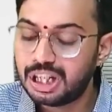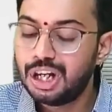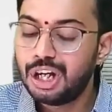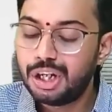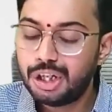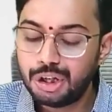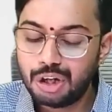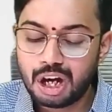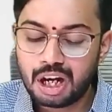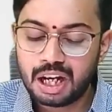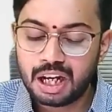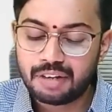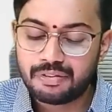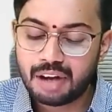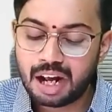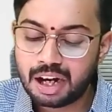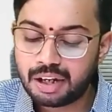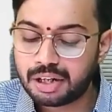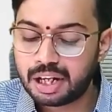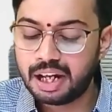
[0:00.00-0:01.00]
you are
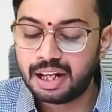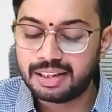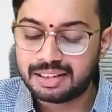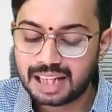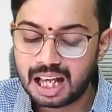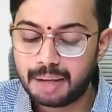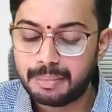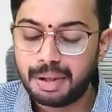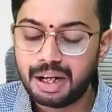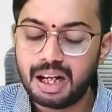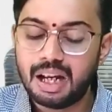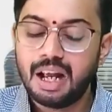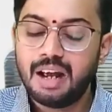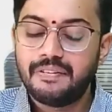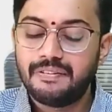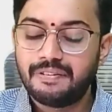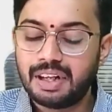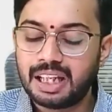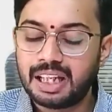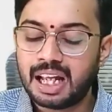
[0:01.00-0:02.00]
required to examine
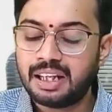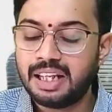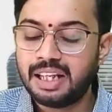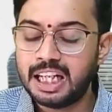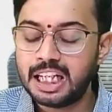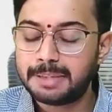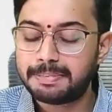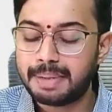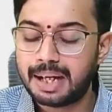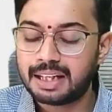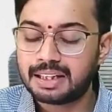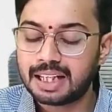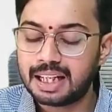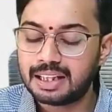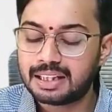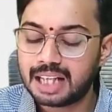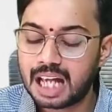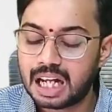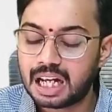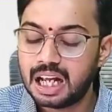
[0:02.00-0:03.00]
whether these persons
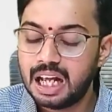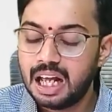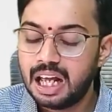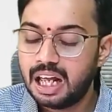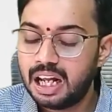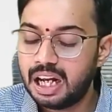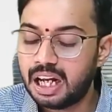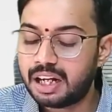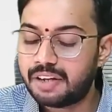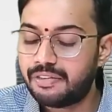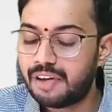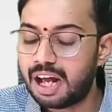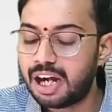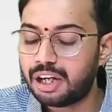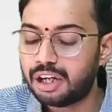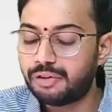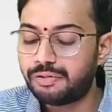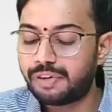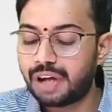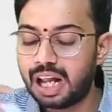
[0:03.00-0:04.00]
are required
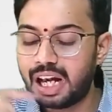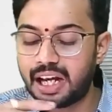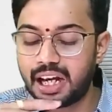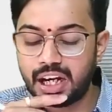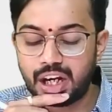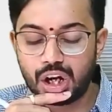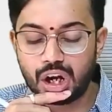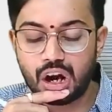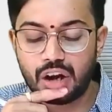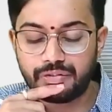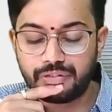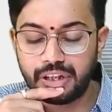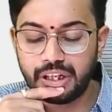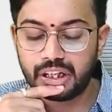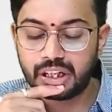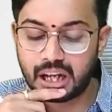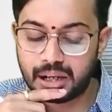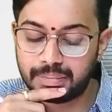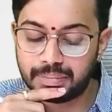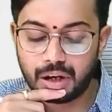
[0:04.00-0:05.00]
to file return of
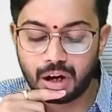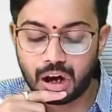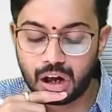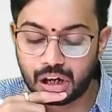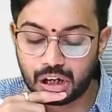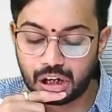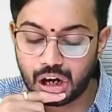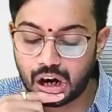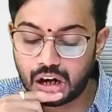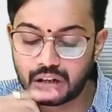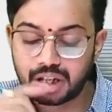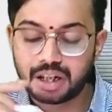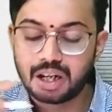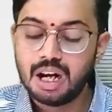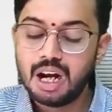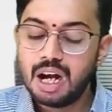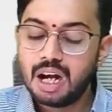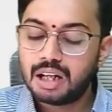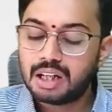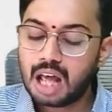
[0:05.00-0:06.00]
income or not.
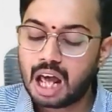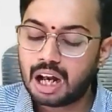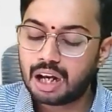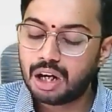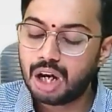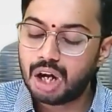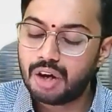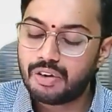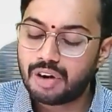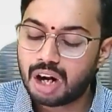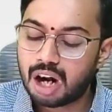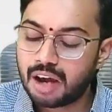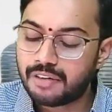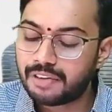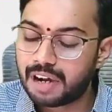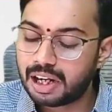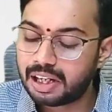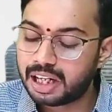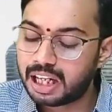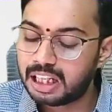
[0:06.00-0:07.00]
Turnover of
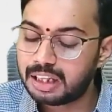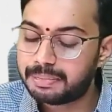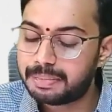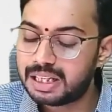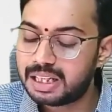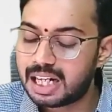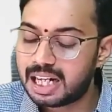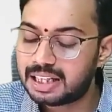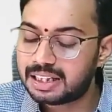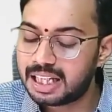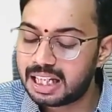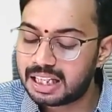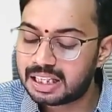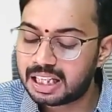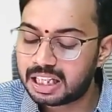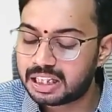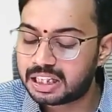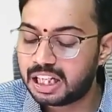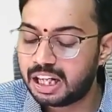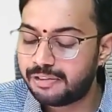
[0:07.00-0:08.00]
Ankit business is
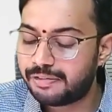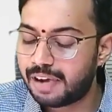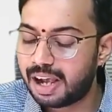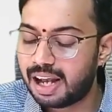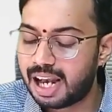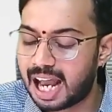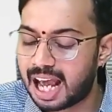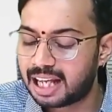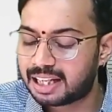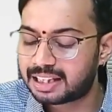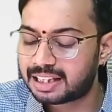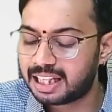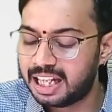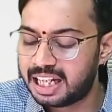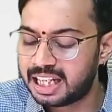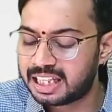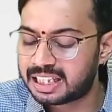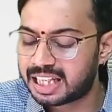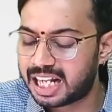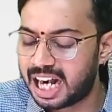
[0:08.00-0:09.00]
65 lakhs. It
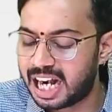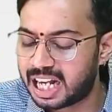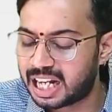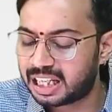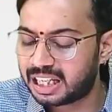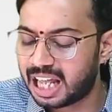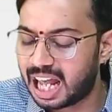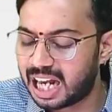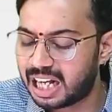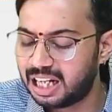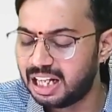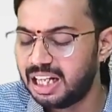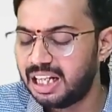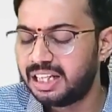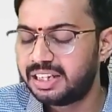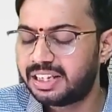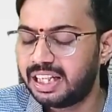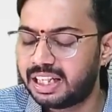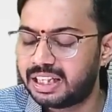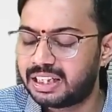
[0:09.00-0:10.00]
is greater than
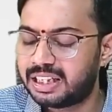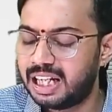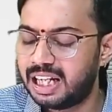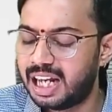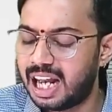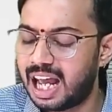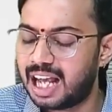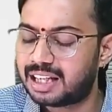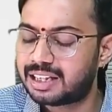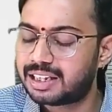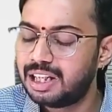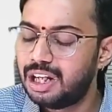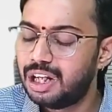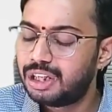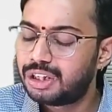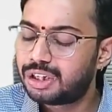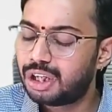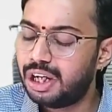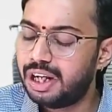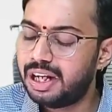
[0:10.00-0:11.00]
60 lakhs.
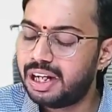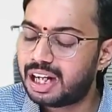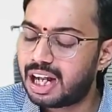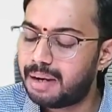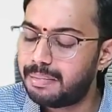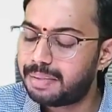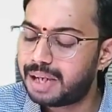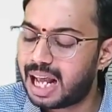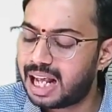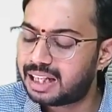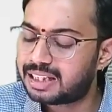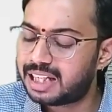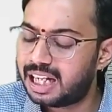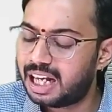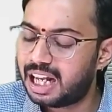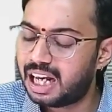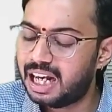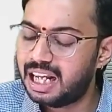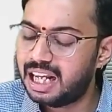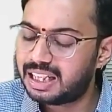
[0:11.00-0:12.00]
So income tax
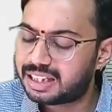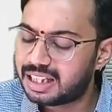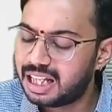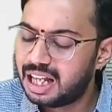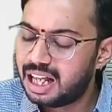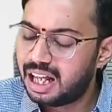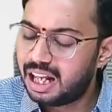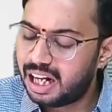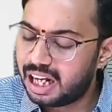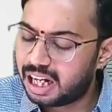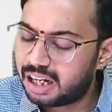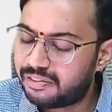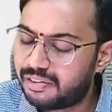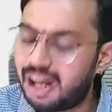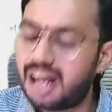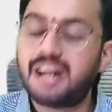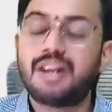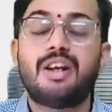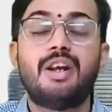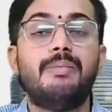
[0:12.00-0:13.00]
return is
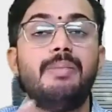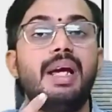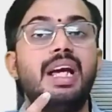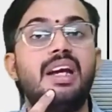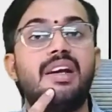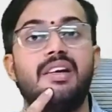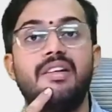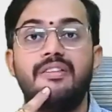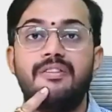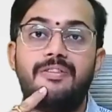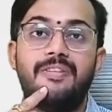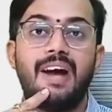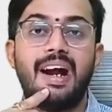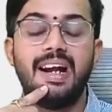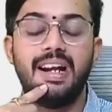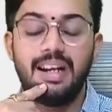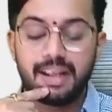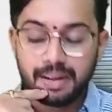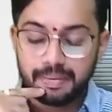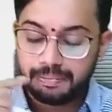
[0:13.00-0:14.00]
required to be
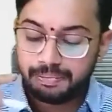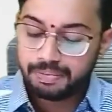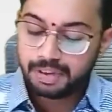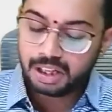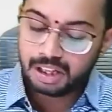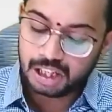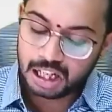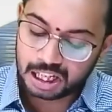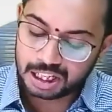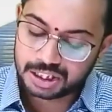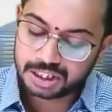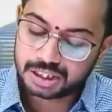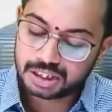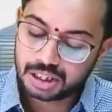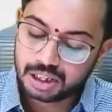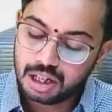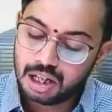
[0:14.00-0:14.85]
filed. Next,